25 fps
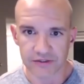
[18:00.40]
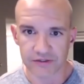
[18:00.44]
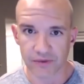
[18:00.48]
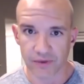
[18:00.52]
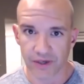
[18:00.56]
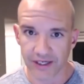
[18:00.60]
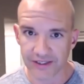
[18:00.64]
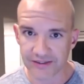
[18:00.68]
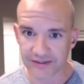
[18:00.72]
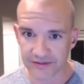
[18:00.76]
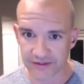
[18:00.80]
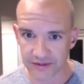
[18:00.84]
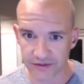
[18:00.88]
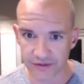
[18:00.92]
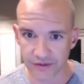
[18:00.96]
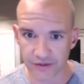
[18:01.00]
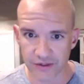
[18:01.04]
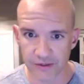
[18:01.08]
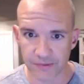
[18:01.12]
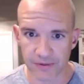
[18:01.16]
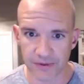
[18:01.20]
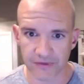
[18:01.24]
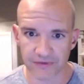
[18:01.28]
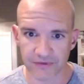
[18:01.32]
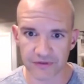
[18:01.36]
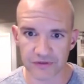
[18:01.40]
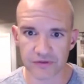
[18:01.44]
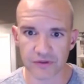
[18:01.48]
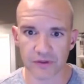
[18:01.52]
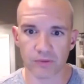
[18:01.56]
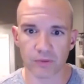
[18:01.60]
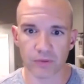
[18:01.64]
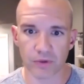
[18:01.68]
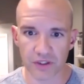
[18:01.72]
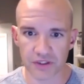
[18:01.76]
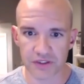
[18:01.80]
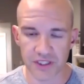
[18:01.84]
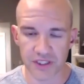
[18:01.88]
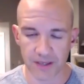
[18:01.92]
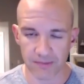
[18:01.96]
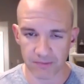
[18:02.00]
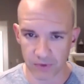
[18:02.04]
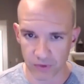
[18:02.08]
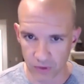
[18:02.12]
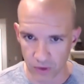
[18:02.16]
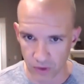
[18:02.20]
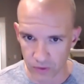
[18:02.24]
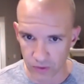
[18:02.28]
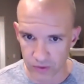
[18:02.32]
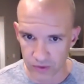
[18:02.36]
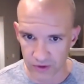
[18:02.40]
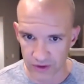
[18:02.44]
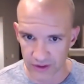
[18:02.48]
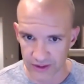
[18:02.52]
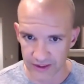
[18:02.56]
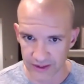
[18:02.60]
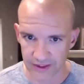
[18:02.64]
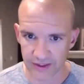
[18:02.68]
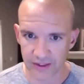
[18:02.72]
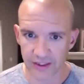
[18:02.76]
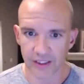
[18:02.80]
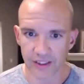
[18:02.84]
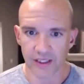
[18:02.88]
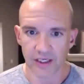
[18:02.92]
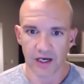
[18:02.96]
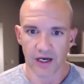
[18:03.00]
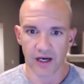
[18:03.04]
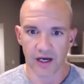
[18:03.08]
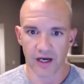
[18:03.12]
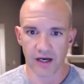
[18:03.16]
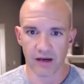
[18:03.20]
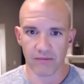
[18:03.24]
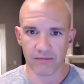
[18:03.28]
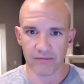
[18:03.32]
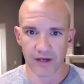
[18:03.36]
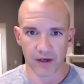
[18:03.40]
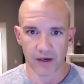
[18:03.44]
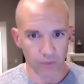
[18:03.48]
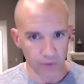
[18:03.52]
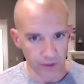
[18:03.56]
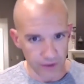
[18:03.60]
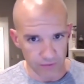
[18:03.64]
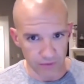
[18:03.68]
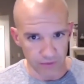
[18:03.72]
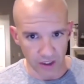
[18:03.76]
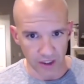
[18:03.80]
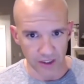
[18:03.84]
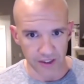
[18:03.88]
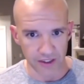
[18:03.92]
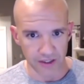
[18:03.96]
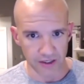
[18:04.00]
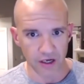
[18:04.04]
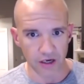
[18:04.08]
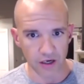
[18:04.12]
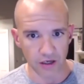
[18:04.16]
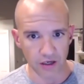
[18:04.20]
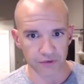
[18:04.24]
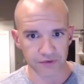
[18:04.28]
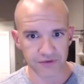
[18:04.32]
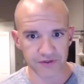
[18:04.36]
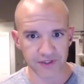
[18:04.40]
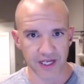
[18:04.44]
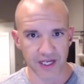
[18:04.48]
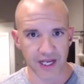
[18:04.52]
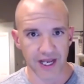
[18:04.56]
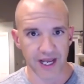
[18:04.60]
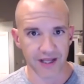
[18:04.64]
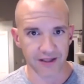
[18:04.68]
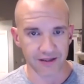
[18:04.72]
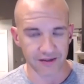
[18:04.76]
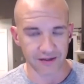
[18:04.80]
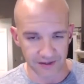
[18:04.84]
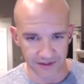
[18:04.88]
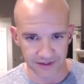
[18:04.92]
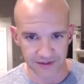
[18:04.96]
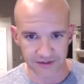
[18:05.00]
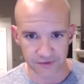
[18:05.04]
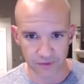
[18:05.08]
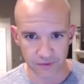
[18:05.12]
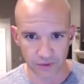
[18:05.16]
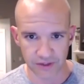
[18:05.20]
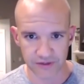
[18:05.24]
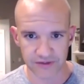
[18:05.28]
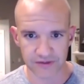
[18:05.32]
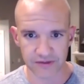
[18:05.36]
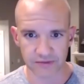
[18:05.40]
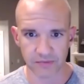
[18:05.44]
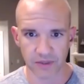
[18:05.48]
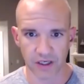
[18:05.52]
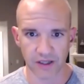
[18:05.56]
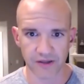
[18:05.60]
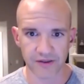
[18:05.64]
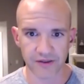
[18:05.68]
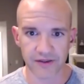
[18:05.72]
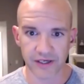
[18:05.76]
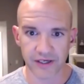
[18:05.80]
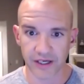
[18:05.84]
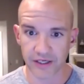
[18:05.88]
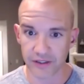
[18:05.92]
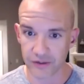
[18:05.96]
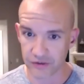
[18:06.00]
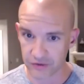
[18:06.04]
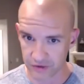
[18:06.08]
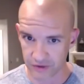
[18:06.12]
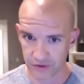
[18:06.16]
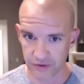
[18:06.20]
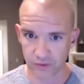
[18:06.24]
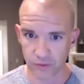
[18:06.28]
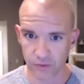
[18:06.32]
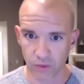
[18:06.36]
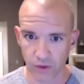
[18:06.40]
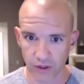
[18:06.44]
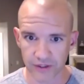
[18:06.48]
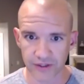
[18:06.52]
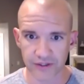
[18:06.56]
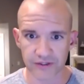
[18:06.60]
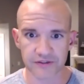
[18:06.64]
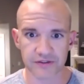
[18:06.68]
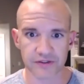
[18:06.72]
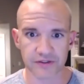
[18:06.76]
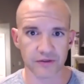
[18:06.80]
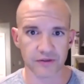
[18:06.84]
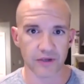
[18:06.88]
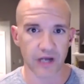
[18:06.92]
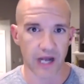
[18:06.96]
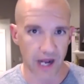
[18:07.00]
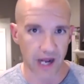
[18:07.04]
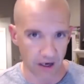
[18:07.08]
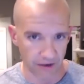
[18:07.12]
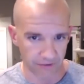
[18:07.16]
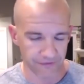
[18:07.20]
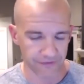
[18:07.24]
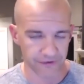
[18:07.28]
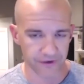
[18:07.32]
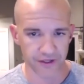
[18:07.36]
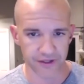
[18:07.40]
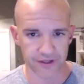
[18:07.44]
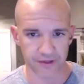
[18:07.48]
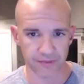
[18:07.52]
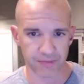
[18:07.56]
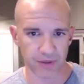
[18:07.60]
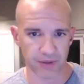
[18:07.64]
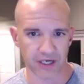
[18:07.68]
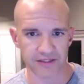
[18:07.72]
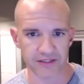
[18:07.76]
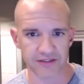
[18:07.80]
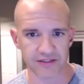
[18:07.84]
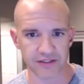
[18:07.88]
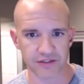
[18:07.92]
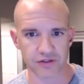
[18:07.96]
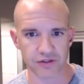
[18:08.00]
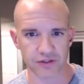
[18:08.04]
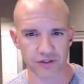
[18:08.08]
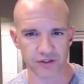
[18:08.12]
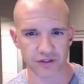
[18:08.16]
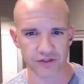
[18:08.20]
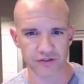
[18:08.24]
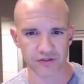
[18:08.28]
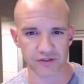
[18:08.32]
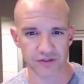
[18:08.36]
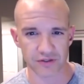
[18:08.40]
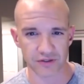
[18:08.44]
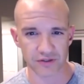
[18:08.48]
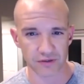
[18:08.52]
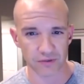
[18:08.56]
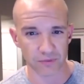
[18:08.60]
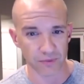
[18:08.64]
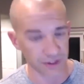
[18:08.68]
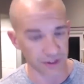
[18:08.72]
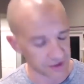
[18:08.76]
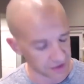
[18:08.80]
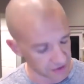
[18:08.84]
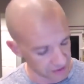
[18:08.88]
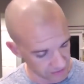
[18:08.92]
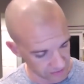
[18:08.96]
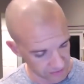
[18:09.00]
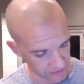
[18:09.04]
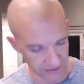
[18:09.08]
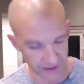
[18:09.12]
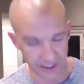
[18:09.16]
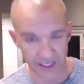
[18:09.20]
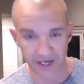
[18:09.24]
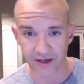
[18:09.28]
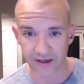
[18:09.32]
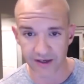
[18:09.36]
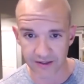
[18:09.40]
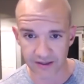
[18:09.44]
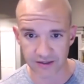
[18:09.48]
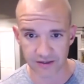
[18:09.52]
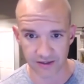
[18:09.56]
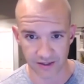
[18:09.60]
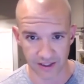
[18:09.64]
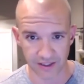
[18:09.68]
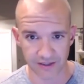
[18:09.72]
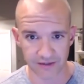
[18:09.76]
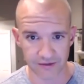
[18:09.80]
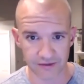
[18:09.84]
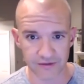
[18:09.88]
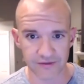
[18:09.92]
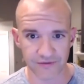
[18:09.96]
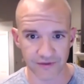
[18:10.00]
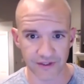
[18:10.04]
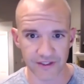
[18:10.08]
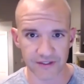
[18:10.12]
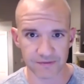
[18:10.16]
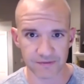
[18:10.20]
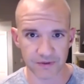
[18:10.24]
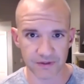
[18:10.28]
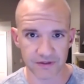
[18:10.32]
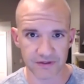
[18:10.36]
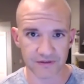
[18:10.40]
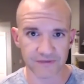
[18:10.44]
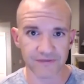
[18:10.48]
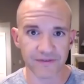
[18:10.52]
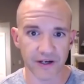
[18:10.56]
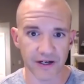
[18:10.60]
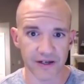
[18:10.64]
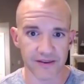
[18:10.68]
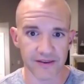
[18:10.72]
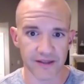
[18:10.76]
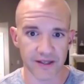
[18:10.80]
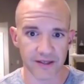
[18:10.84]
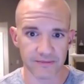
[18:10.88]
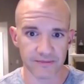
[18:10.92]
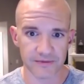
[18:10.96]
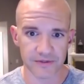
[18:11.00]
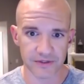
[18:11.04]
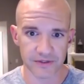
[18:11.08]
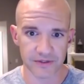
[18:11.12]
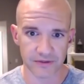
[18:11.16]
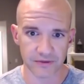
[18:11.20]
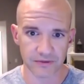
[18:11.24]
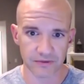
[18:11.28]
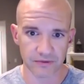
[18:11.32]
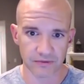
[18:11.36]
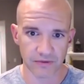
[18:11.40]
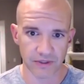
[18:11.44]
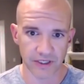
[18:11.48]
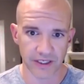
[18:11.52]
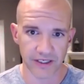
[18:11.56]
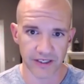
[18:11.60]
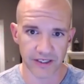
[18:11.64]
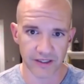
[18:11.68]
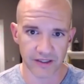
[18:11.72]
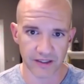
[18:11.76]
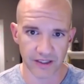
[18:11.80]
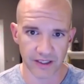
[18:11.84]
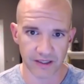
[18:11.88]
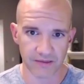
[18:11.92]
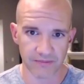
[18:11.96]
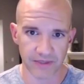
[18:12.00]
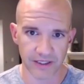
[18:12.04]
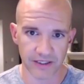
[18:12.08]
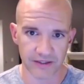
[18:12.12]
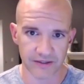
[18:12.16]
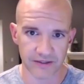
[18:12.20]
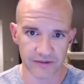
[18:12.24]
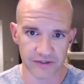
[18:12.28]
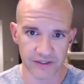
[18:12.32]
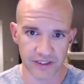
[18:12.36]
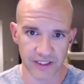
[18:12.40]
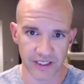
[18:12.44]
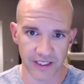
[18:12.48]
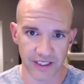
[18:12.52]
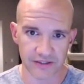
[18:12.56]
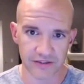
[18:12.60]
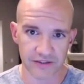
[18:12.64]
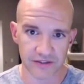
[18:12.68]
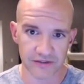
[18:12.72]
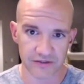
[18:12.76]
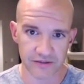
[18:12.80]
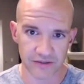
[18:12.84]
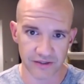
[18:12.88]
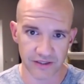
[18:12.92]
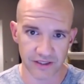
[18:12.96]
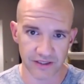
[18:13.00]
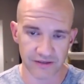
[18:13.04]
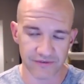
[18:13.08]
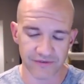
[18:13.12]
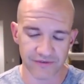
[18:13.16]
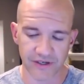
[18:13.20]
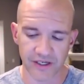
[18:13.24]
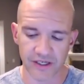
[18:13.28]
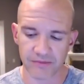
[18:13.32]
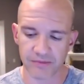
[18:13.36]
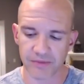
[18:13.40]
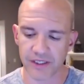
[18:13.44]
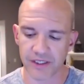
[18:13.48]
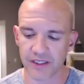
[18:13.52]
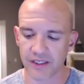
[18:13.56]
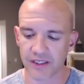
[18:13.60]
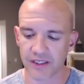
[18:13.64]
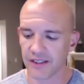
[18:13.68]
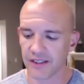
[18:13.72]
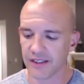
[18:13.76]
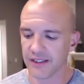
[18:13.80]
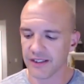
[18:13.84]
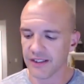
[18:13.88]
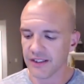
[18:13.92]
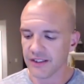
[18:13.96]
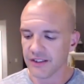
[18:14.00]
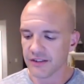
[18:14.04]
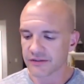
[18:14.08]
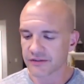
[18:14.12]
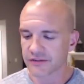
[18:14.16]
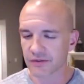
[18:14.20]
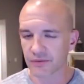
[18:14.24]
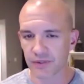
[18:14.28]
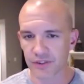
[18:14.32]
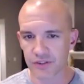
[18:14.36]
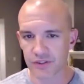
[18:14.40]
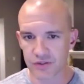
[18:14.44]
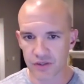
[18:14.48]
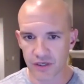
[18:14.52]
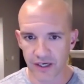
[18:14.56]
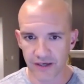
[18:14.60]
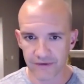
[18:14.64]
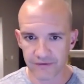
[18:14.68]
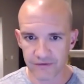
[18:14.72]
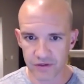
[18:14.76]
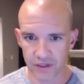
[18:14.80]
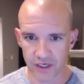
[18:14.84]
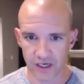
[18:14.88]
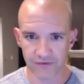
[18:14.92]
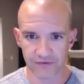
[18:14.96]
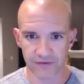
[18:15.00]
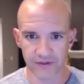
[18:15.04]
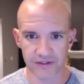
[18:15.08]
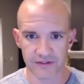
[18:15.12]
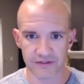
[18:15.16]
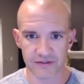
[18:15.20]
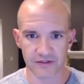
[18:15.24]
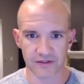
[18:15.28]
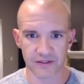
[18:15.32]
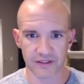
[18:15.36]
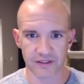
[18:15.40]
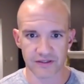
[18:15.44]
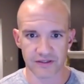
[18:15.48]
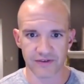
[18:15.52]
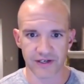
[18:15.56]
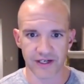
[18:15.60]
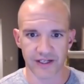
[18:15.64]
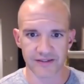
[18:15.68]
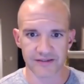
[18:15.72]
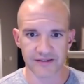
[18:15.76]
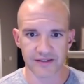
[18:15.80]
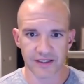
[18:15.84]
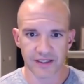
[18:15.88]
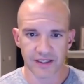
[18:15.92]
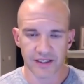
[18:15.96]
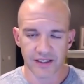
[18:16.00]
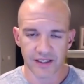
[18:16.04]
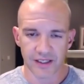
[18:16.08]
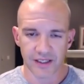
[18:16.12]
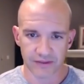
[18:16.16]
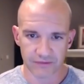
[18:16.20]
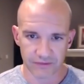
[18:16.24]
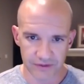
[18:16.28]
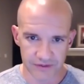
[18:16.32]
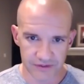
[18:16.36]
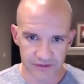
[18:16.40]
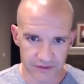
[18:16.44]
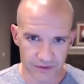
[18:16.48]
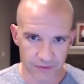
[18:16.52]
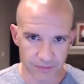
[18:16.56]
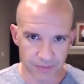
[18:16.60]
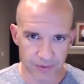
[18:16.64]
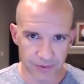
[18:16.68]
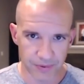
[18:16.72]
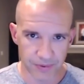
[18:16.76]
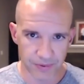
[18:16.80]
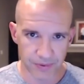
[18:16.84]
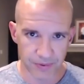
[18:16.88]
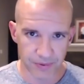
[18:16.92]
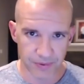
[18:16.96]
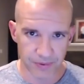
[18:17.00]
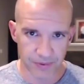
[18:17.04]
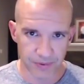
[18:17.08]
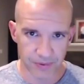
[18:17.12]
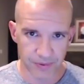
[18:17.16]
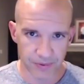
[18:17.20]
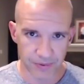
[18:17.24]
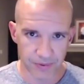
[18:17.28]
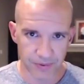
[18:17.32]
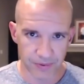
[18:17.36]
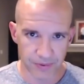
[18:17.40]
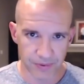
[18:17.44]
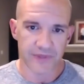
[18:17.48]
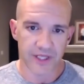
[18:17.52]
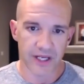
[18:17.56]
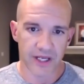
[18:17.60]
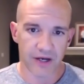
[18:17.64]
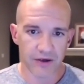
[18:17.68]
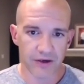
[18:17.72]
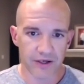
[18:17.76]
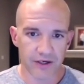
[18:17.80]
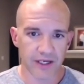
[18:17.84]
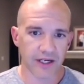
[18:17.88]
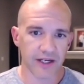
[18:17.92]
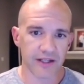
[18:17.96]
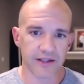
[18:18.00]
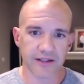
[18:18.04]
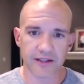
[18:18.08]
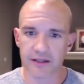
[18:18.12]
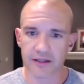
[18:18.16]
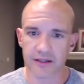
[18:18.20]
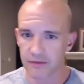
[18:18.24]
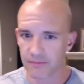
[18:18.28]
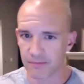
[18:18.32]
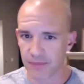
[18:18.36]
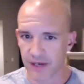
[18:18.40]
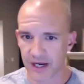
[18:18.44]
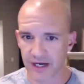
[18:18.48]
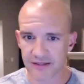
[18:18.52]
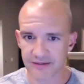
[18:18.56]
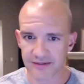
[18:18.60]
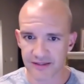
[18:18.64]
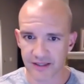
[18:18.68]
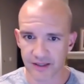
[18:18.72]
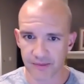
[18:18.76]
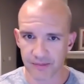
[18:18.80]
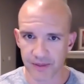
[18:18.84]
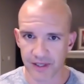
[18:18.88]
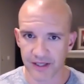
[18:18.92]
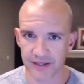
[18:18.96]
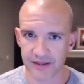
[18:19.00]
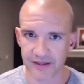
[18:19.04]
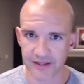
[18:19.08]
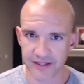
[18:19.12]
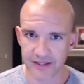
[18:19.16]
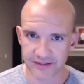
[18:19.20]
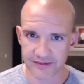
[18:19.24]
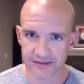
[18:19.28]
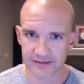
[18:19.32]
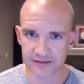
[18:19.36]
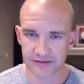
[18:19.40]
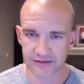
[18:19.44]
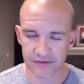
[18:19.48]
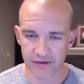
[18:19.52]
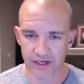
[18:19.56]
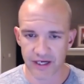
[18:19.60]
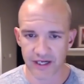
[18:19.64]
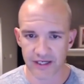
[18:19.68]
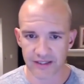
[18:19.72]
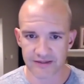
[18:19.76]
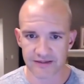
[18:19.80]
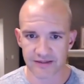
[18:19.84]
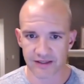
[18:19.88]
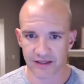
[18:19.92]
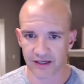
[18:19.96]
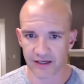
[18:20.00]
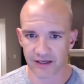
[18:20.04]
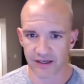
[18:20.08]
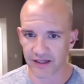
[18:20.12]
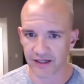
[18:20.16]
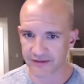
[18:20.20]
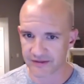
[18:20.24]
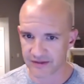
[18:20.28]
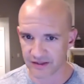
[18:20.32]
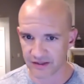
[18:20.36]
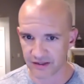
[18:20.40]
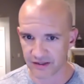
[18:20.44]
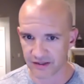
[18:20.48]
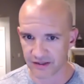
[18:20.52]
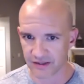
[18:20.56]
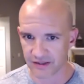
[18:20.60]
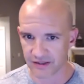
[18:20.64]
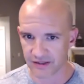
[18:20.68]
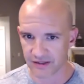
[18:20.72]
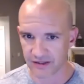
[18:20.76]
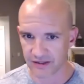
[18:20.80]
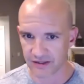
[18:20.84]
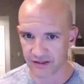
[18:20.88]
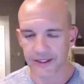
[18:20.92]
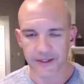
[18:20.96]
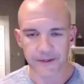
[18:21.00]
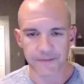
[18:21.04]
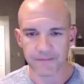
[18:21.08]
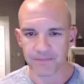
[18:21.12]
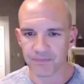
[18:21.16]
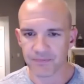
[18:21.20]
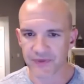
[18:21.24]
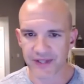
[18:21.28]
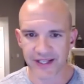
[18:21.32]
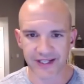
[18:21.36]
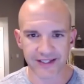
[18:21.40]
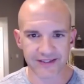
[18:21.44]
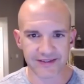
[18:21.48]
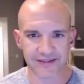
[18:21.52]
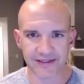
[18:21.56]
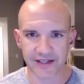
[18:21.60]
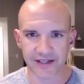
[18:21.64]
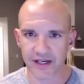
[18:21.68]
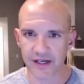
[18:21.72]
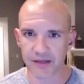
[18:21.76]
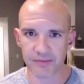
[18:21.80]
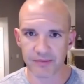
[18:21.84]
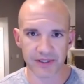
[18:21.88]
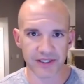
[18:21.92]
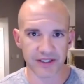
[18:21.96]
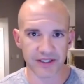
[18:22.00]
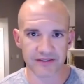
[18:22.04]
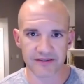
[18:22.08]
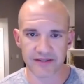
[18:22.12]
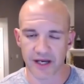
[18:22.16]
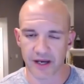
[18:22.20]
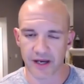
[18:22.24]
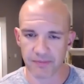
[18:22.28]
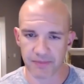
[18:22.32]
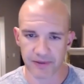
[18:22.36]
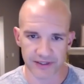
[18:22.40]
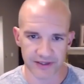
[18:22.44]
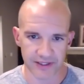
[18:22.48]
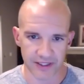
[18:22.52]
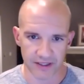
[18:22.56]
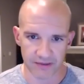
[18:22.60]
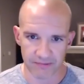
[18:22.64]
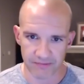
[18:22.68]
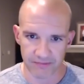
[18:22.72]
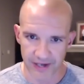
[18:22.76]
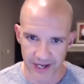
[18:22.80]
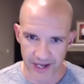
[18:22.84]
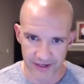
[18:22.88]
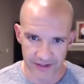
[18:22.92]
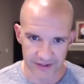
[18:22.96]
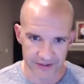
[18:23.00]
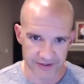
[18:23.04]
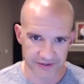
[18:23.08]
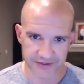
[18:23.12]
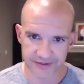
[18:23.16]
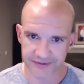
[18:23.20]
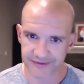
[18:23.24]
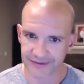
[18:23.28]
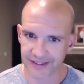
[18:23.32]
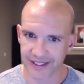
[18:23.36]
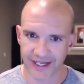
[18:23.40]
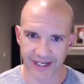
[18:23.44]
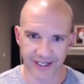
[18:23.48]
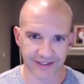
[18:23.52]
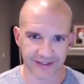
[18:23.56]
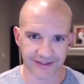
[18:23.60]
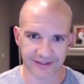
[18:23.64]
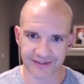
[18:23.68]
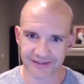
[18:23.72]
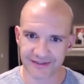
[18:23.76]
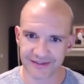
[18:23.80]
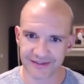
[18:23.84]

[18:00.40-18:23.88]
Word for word: still do the Perfect Storm workshop locally um, that we run and host at least once a month. I usually do one or two out for other practitioners too, which yeah, I can. I use Facebook to find them too, right? And, and make those connections, or they find me. So we drive traffic to the events, and we still put it there. Now again, I think it backs up, and this thread ties into the first thread. It's got to be a topic that matters, I,